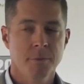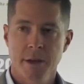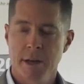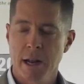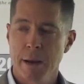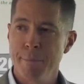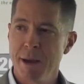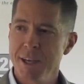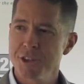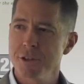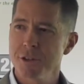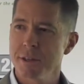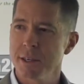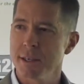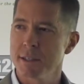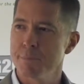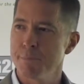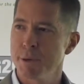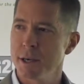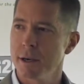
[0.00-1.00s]
And I mention
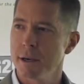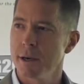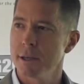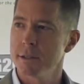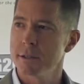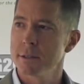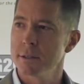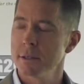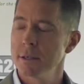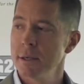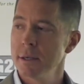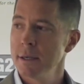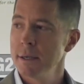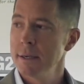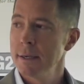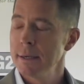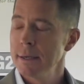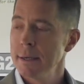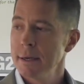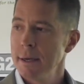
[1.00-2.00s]
this because
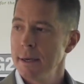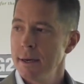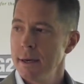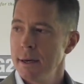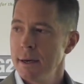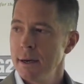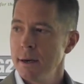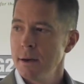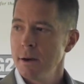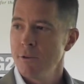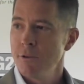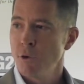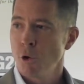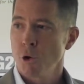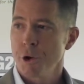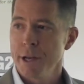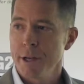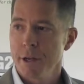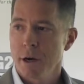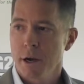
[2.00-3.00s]

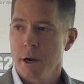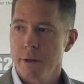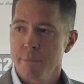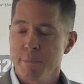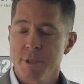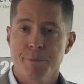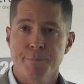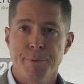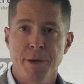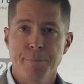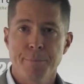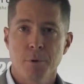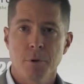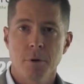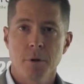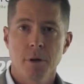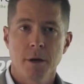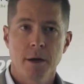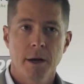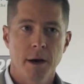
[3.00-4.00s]
40 anonymous
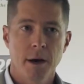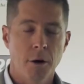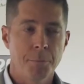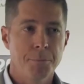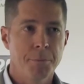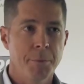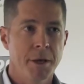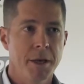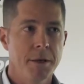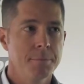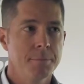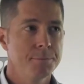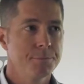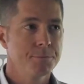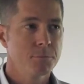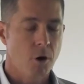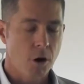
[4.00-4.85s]
people helped me,